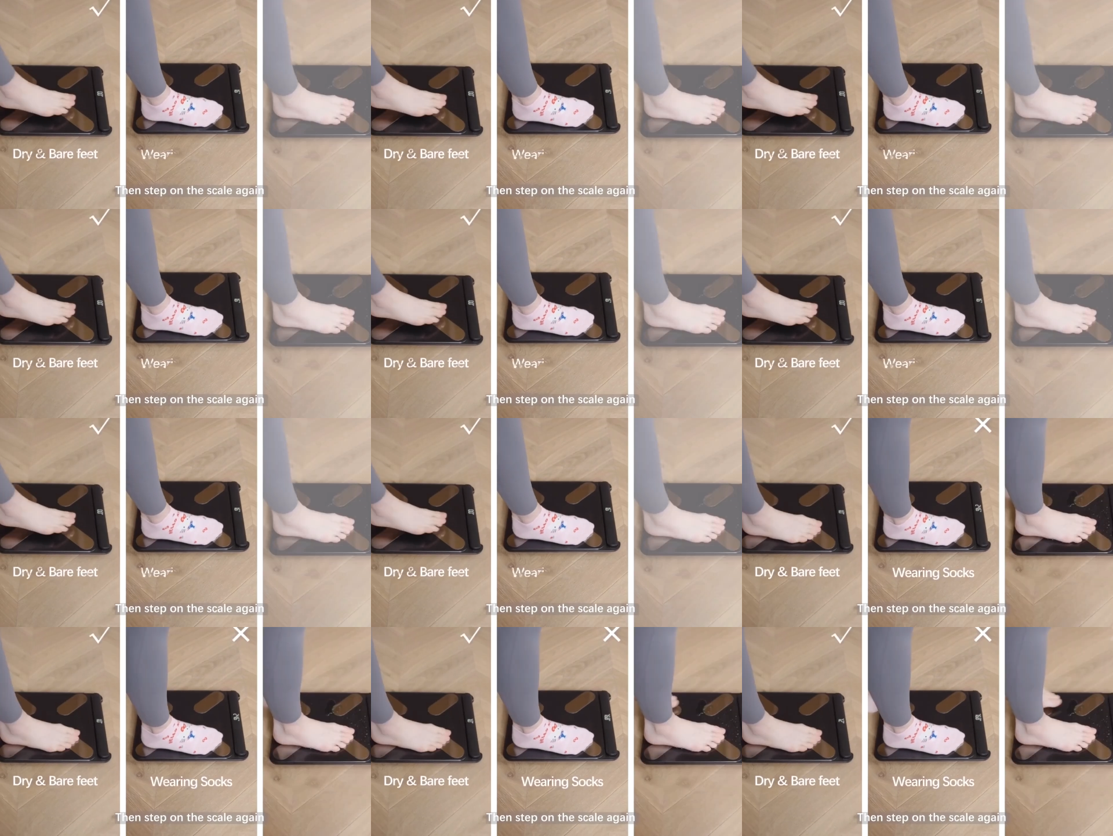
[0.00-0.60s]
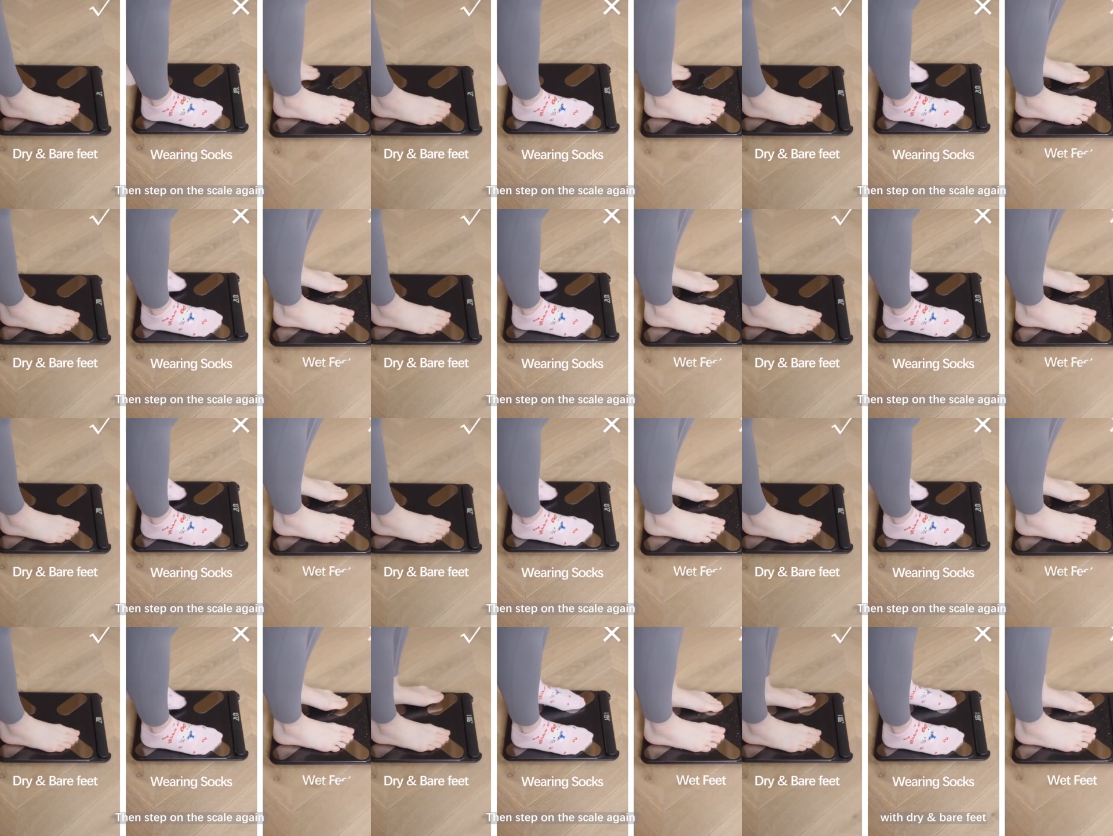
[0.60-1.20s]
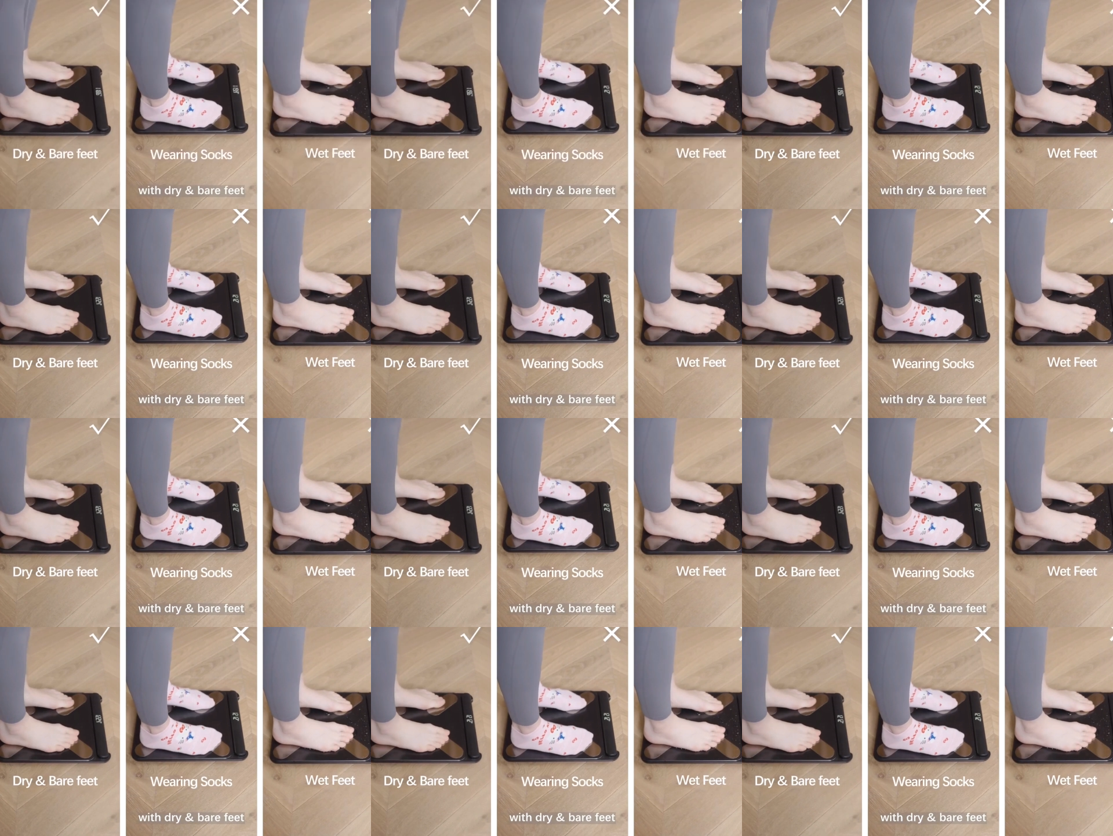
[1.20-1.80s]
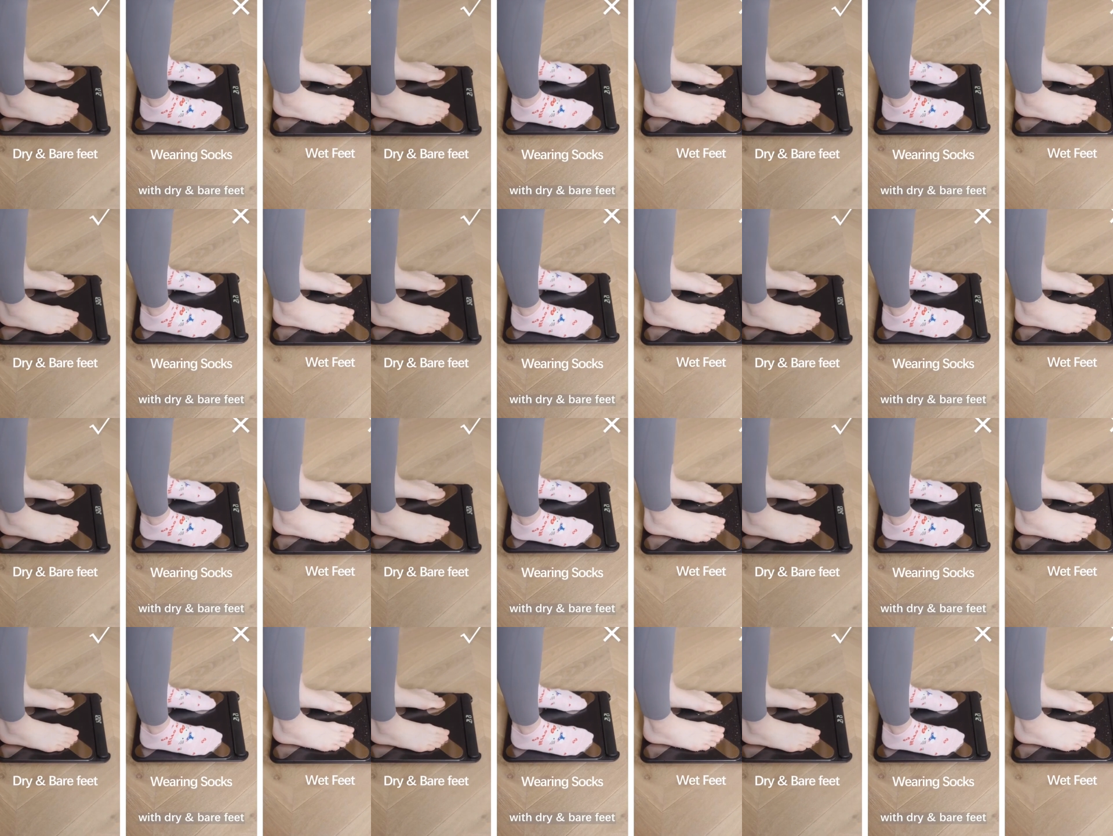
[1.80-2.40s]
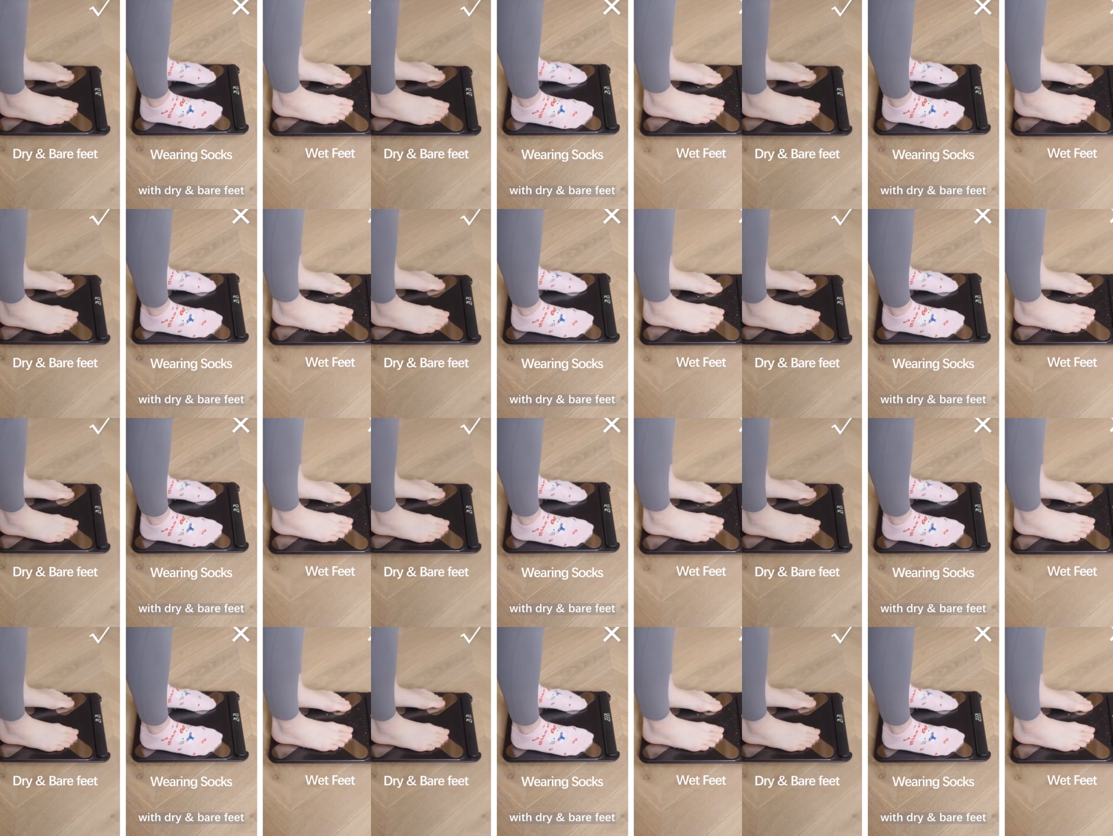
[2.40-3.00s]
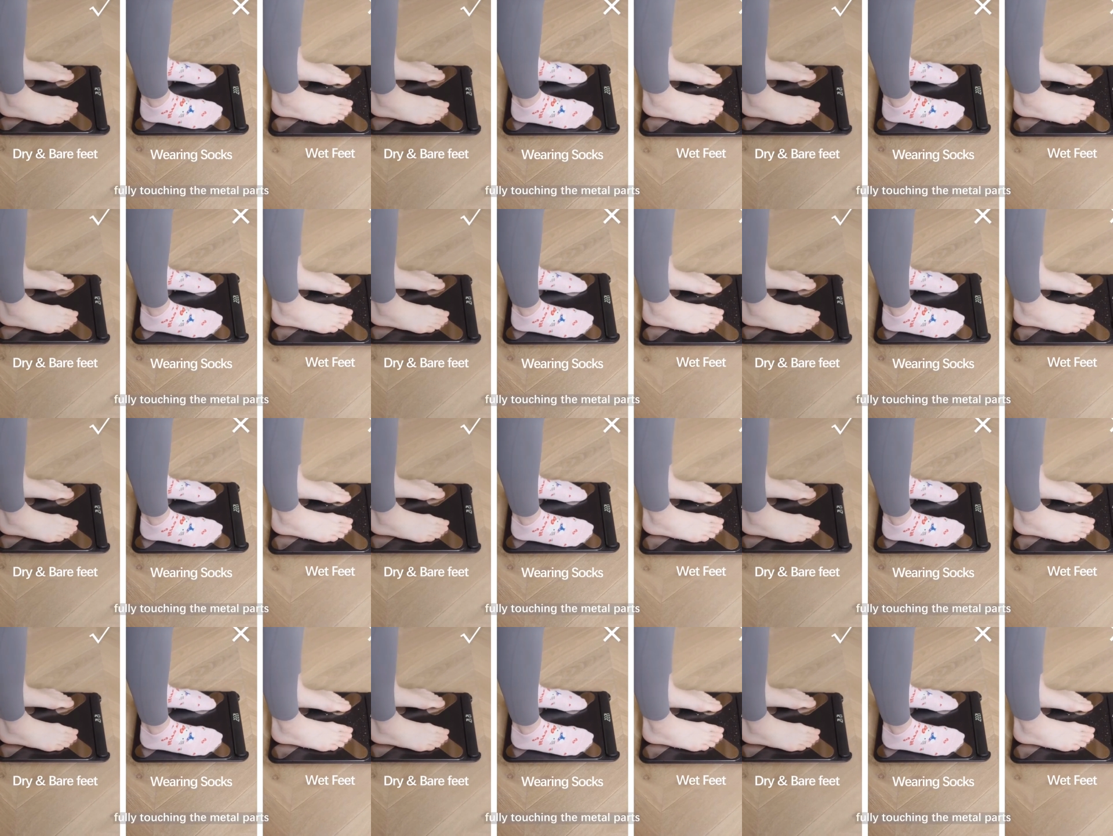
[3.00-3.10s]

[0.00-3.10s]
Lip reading: No face is visible, so there are no lips to read.